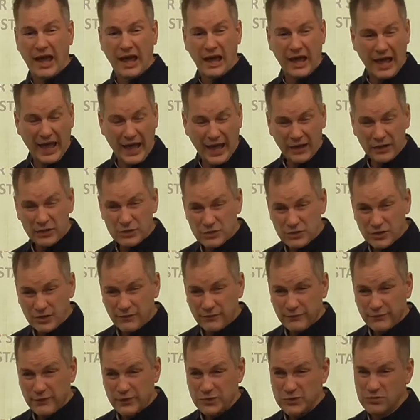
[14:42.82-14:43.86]
how did you
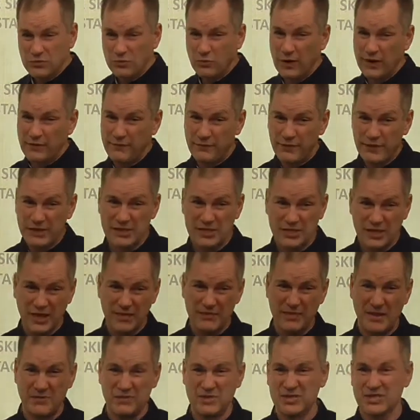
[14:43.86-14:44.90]
confront your wife this time
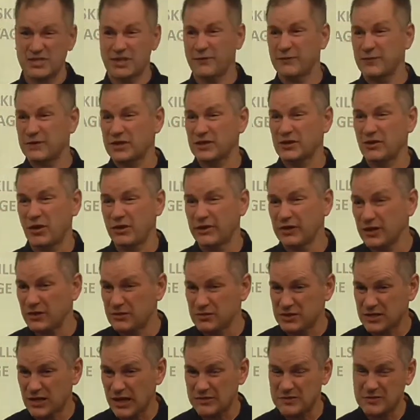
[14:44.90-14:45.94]
that was different than all the other
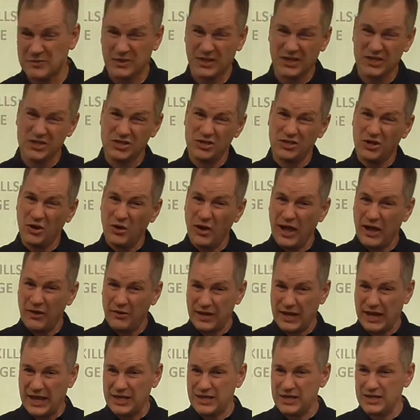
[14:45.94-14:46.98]
times? Because you know how
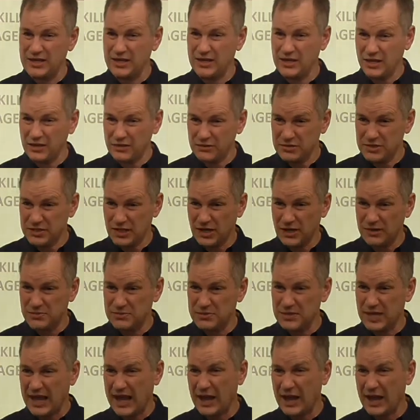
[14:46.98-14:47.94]
it ended the other times.